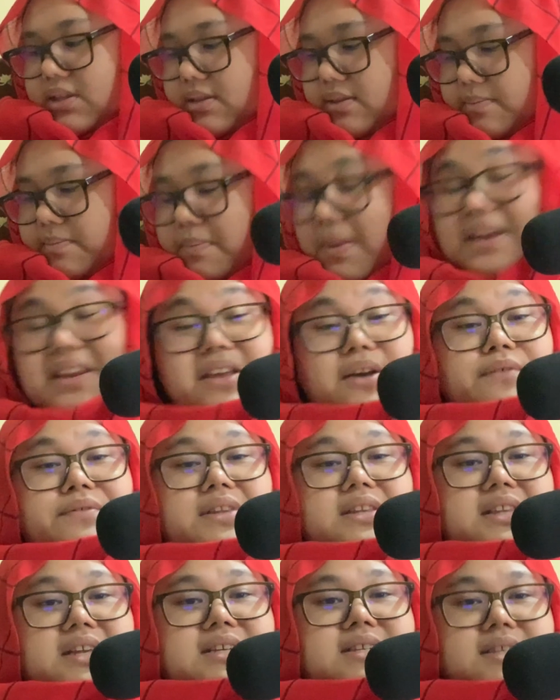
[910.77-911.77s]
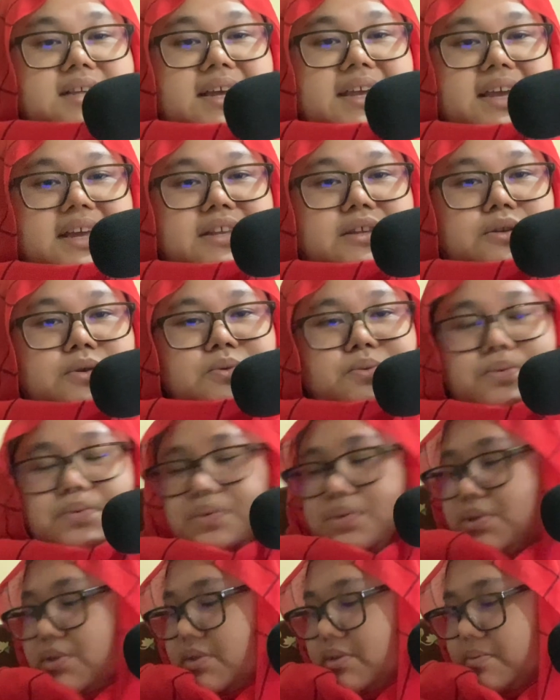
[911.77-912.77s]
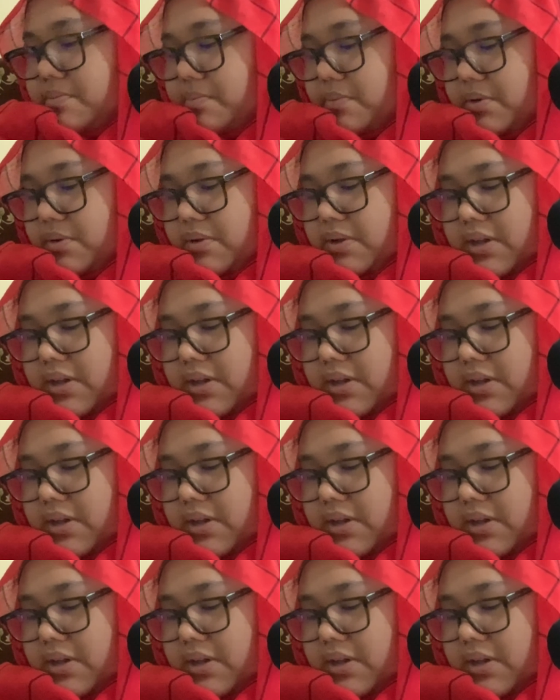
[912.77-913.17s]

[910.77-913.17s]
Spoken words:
many of the things I can use, but